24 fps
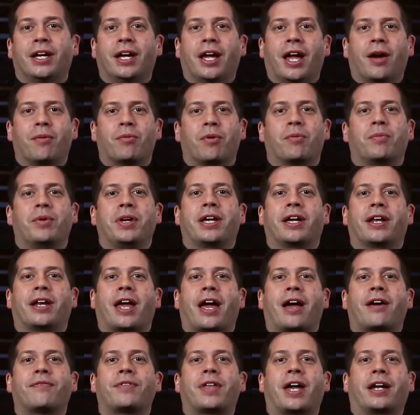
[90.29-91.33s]
And when we can
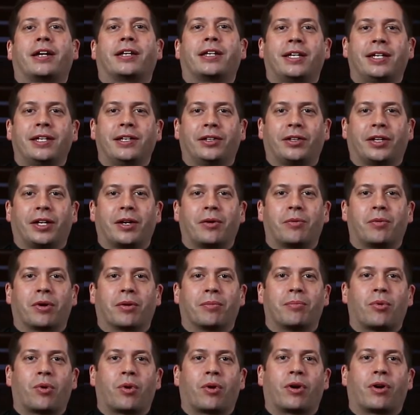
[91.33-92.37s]
have that healing, we're
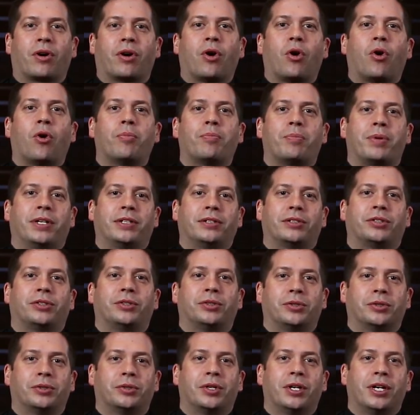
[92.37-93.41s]
more open
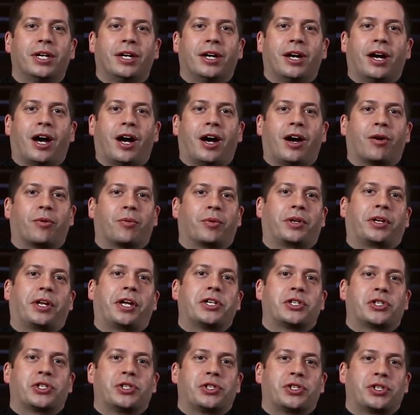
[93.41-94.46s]
to a uh,
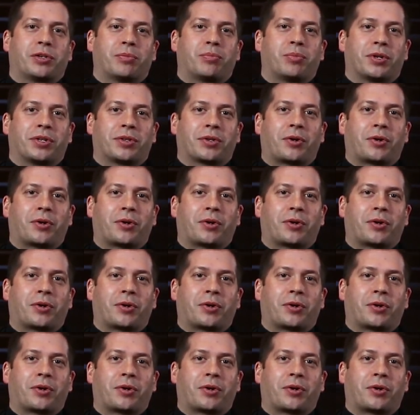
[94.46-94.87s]
relationship with